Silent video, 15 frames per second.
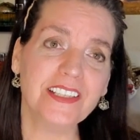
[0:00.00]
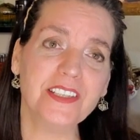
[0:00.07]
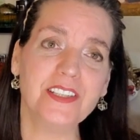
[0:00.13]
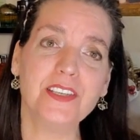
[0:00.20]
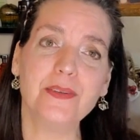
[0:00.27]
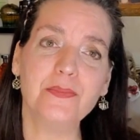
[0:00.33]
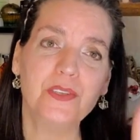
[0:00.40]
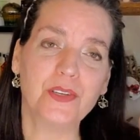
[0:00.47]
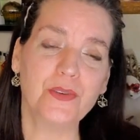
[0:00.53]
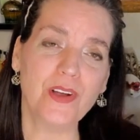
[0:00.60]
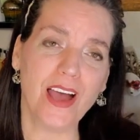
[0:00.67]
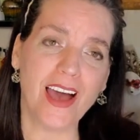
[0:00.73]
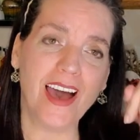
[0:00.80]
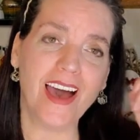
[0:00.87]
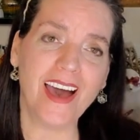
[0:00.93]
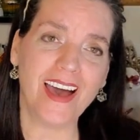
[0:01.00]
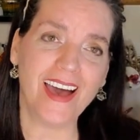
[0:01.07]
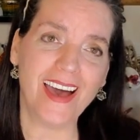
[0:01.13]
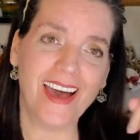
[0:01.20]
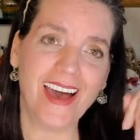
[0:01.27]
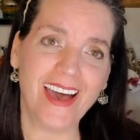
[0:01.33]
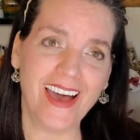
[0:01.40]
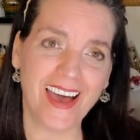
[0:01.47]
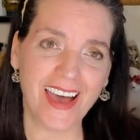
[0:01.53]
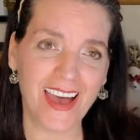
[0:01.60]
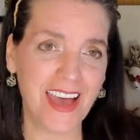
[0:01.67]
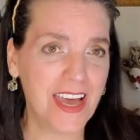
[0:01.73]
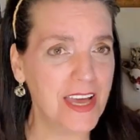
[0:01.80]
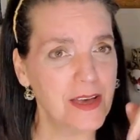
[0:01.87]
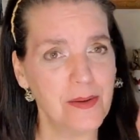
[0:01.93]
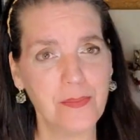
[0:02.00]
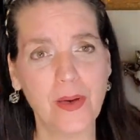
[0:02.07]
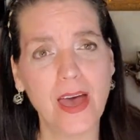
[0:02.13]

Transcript: and subscribe